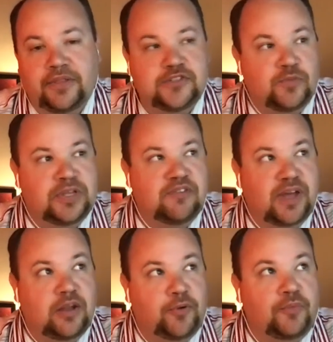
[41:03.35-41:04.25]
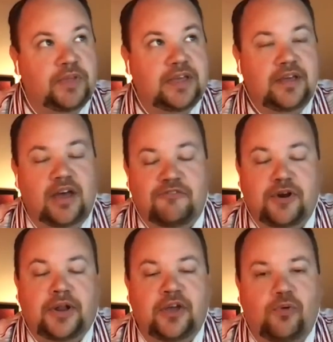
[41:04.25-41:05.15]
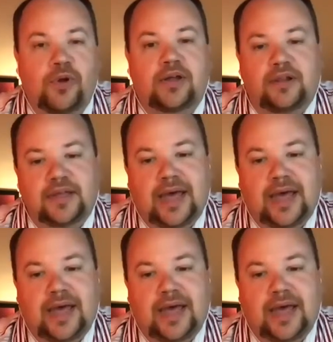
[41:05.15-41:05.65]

These will be available fairly quickly